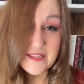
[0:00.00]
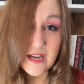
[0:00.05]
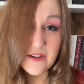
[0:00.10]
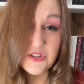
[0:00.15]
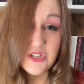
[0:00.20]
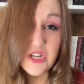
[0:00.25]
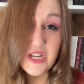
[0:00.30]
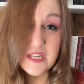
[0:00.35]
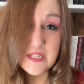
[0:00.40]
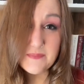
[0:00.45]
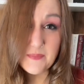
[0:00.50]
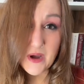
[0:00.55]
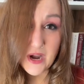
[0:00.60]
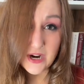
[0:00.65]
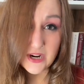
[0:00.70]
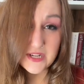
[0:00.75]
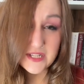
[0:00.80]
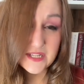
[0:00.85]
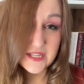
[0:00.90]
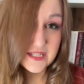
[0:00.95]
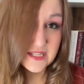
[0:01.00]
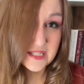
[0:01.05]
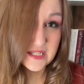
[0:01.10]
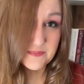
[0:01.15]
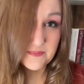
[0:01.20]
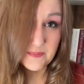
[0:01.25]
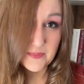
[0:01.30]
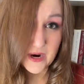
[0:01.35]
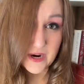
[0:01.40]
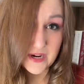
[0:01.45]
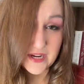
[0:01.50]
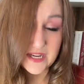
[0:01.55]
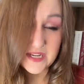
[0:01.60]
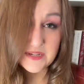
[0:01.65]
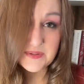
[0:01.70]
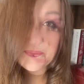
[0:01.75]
out she is part Spartan.